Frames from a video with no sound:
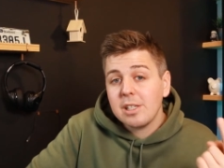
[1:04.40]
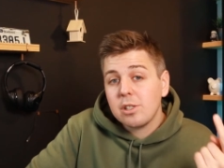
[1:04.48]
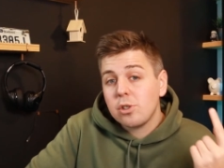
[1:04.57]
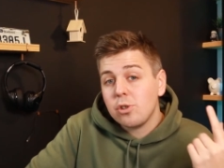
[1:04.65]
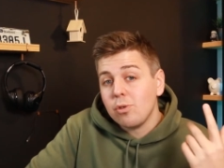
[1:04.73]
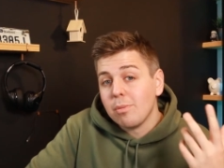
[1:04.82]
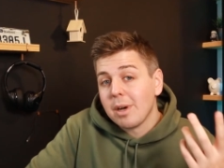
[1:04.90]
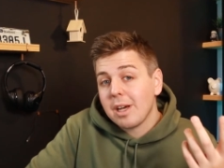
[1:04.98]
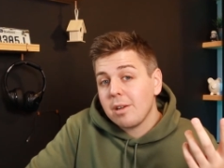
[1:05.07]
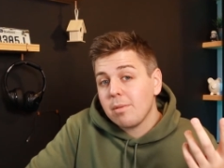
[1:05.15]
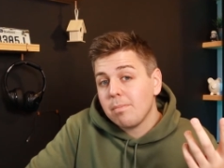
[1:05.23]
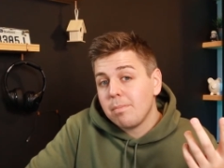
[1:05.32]
is you
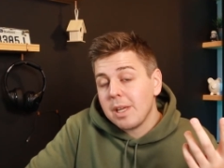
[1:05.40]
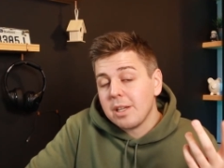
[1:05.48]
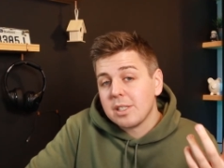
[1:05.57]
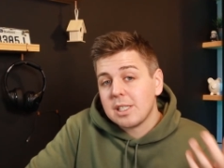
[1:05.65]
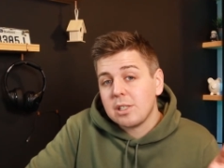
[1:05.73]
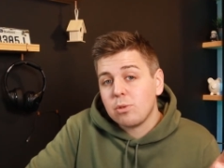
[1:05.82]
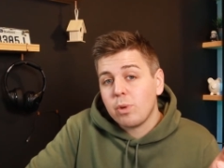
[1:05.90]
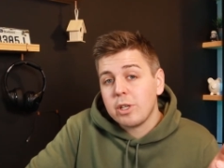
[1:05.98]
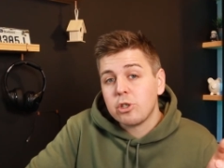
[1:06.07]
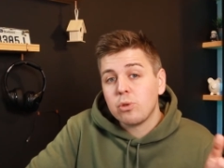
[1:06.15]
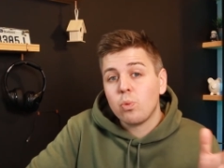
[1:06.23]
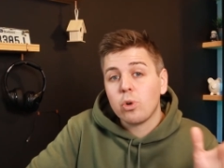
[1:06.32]
might be in a
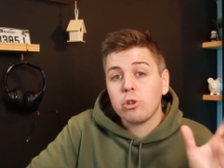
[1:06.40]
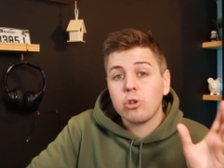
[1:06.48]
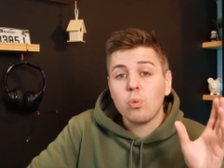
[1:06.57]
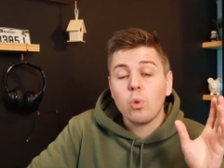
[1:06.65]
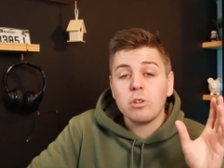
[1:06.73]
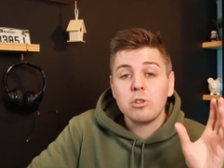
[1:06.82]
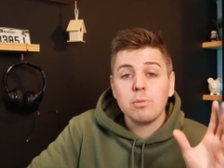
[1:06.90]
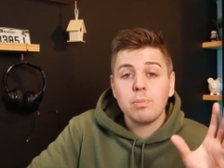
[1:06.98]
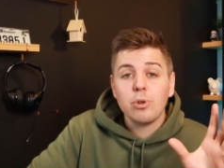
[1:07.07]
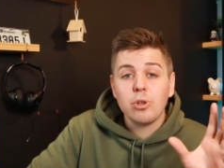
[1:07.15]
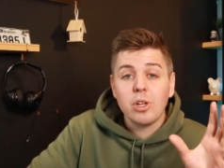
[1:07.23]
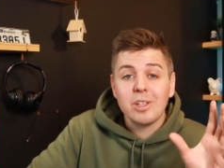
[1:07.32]
situation where you want to
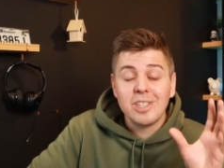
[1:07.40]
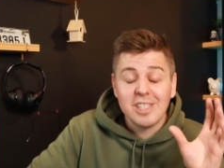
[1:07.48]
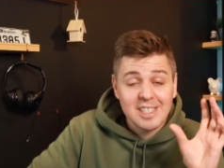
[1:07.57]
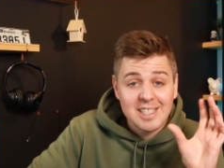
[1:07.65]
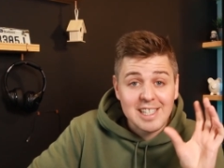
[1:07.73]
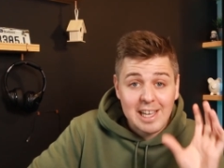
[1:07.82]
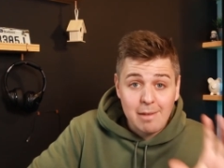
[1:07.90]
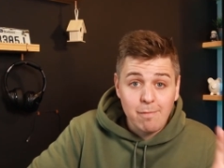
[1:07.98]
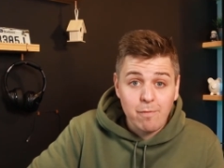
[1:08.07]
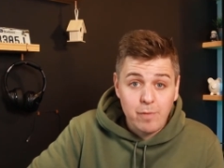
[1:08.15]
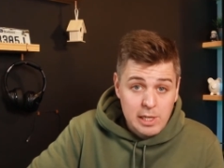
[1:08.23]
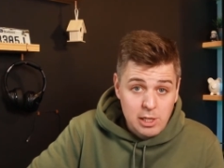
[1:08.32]
put the same
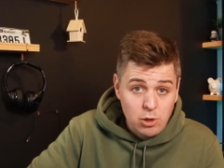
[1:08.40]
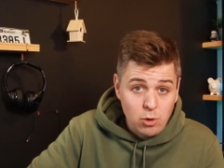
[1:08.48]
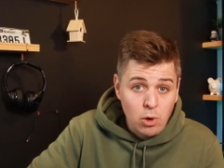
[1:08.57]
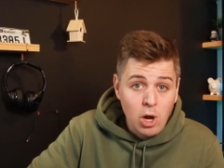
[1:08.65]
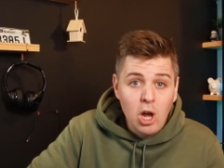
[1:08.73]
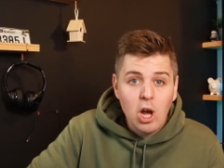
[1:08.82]
video